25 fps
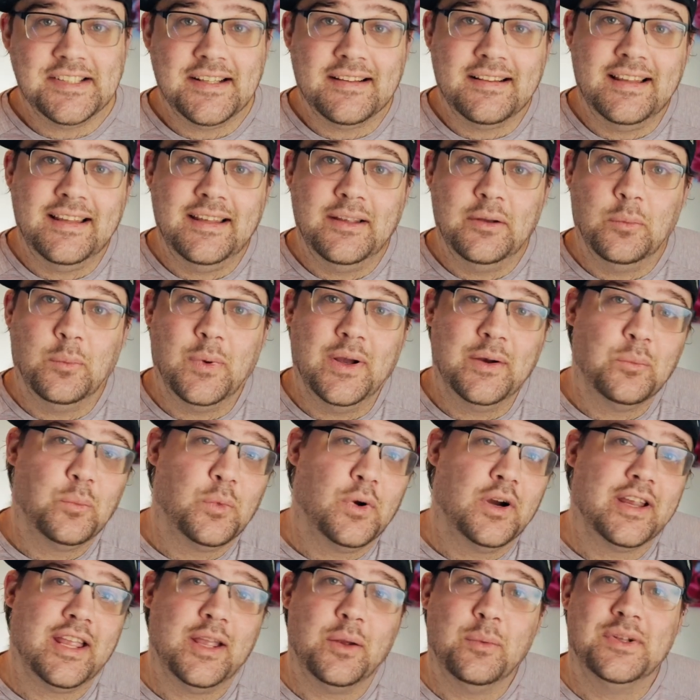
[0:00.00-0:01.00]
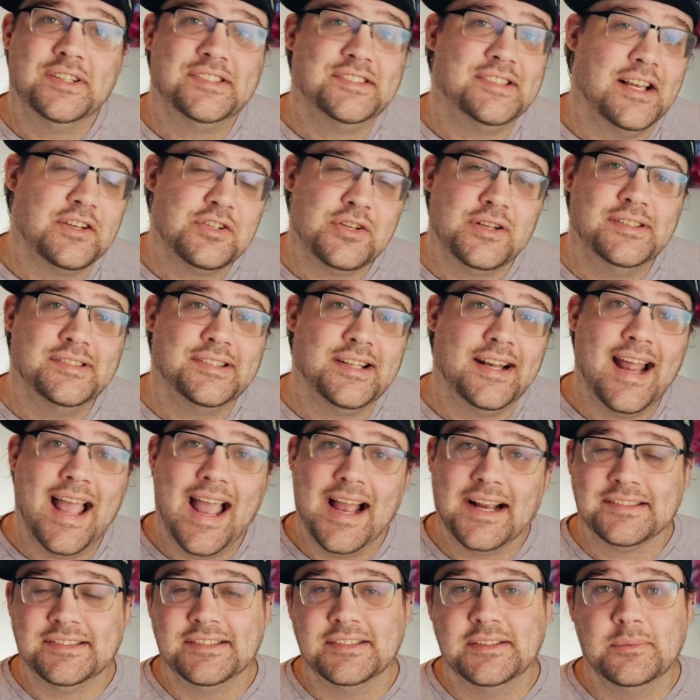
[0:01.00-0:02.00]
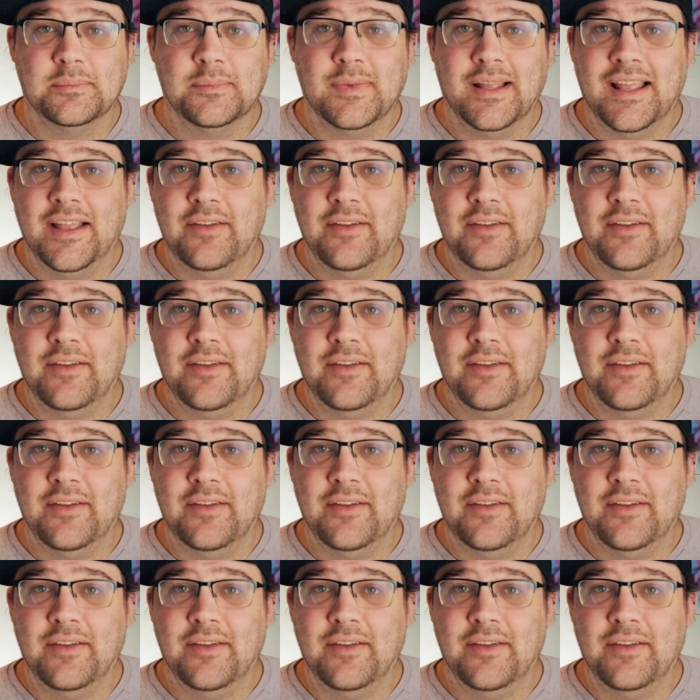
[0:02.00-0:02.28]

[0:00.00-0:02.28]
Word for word: Basically, when working with sessions and Axum,